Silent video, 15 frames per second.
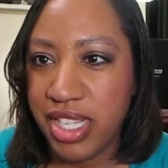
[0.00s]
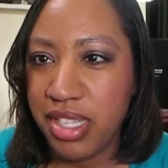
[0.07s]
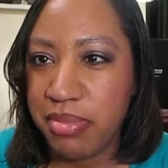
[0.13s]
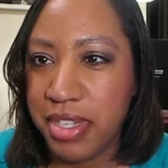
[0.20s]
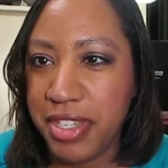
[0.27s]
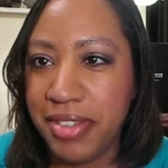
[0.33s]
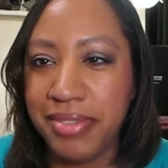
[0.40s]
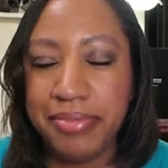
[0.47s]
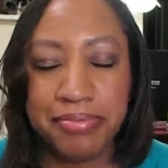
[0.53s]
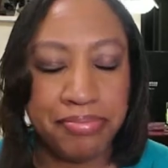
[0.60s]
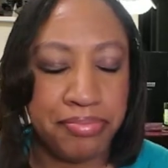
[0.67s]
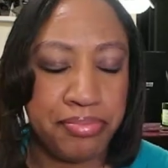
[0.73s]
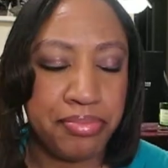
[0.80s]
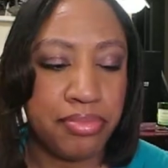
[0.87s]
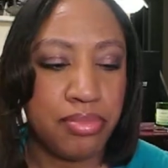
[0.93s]
smell.
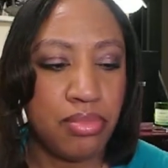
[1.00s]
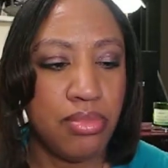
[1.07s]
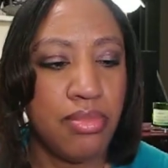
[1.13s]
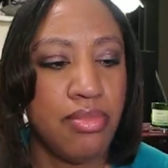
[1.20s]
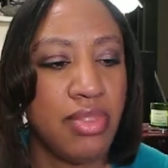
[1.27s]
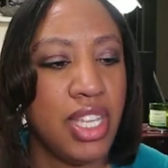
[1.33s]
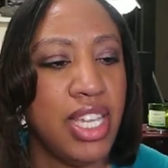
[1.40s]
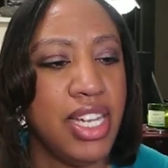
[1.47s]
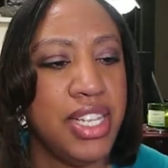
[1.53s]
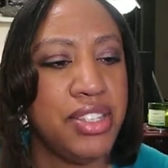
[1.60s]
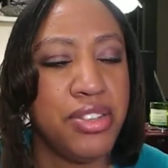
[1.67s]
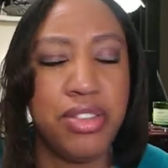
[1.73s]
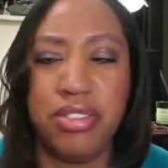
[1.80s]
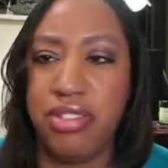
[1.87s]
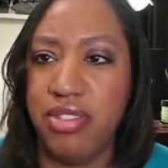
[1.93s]
And I
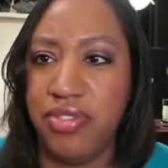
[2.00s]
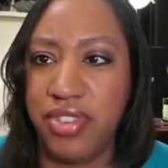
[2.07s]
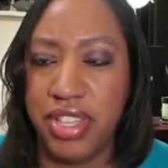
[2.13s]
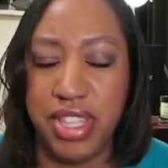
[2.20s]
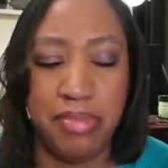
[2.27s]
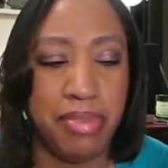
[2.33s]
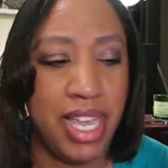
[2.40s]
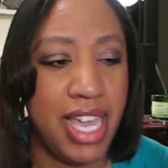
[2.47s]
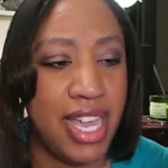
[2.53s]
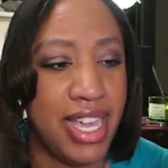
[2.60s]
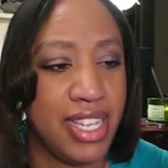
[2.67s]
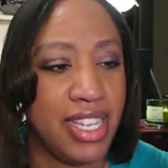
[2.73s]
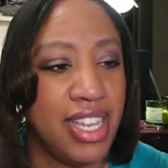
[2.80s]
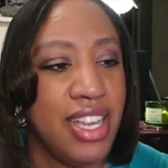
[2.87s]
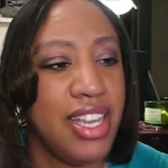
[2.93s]
turned it over in the back